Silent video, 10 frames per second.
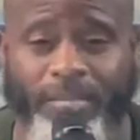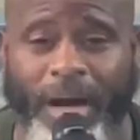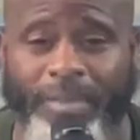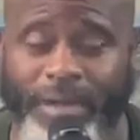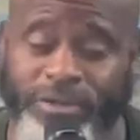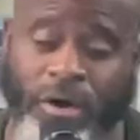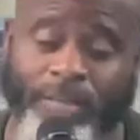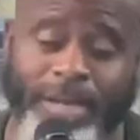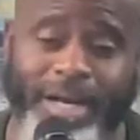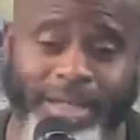that's going to
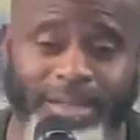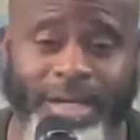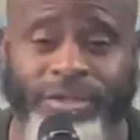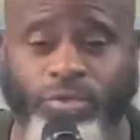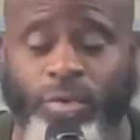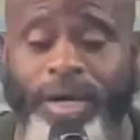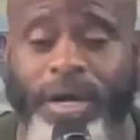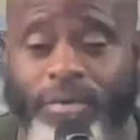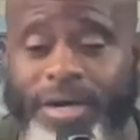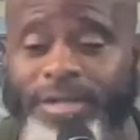be listening to and
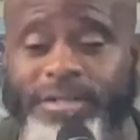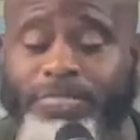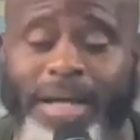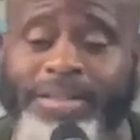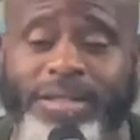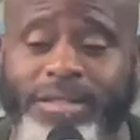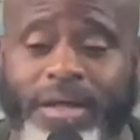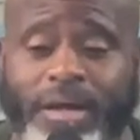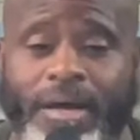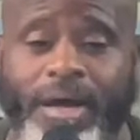hearing this message.
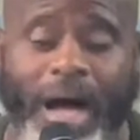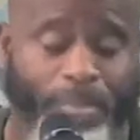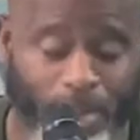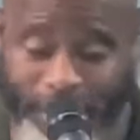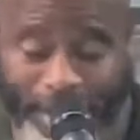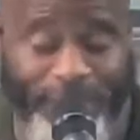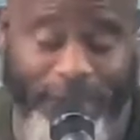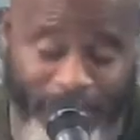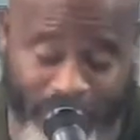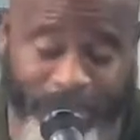I pray that the
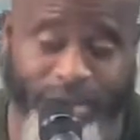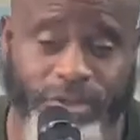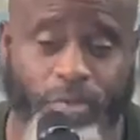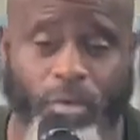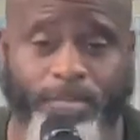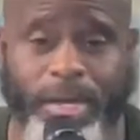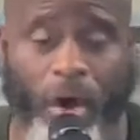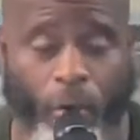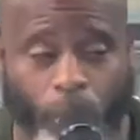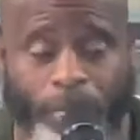ears would be
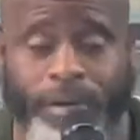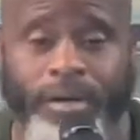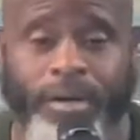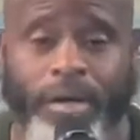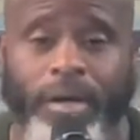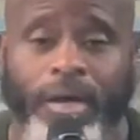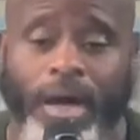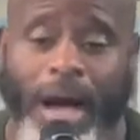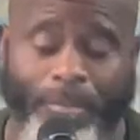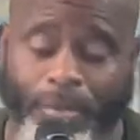open.
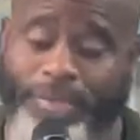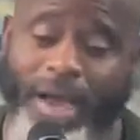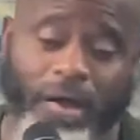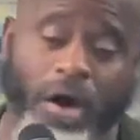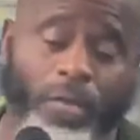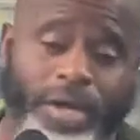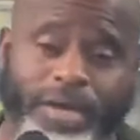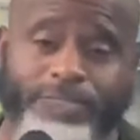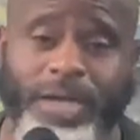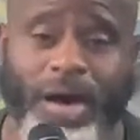I pray that God would
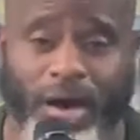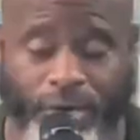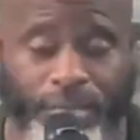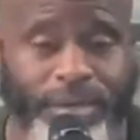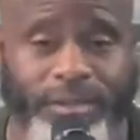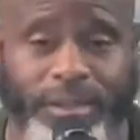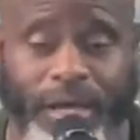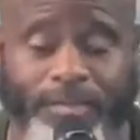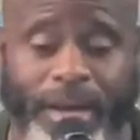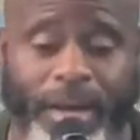give me utterance,
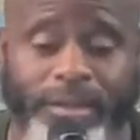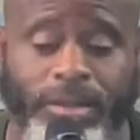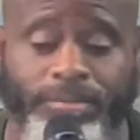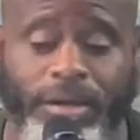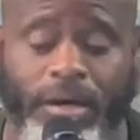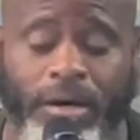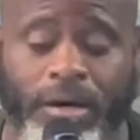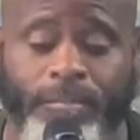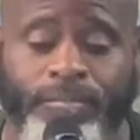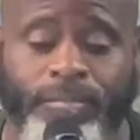amen,
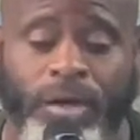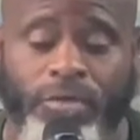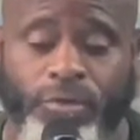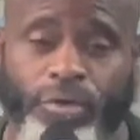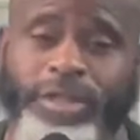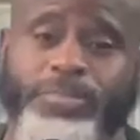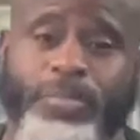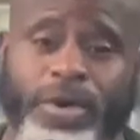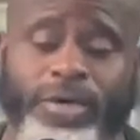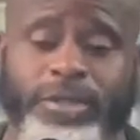to through his
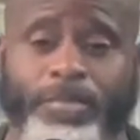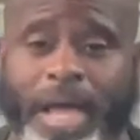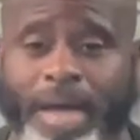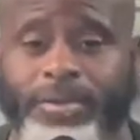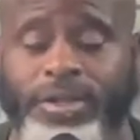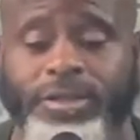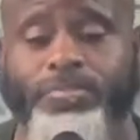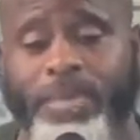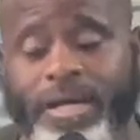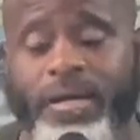spirit to be able to
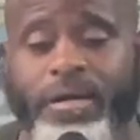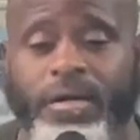speak